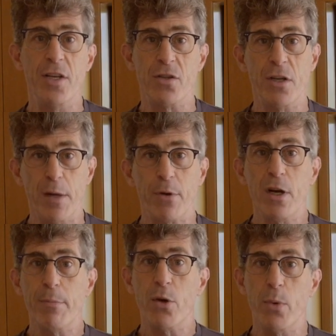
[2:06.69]
These are
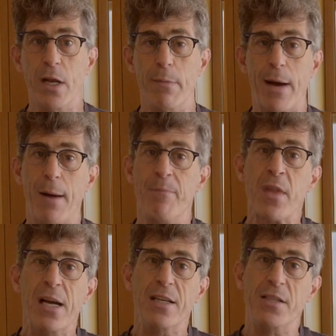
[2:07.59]
typically between about
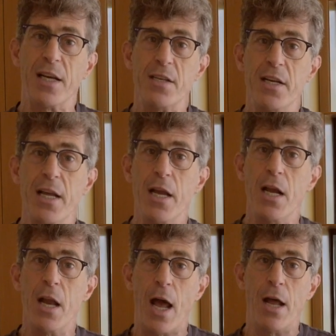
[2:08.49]

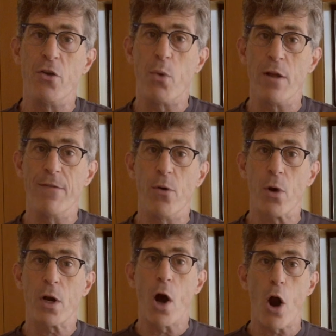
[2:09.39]
16 and
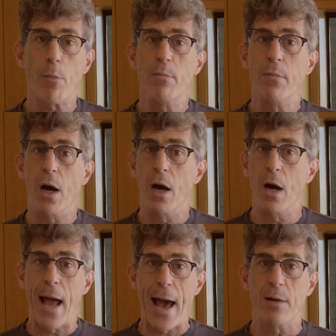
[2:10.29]
24 carbon
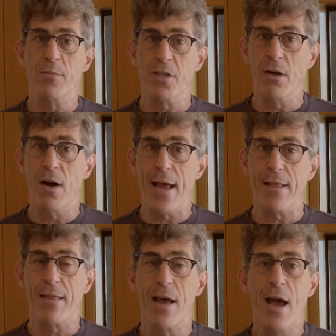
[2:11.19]
atoms in
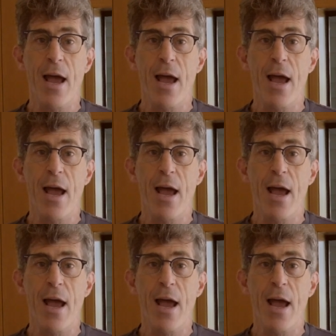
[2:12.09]
length.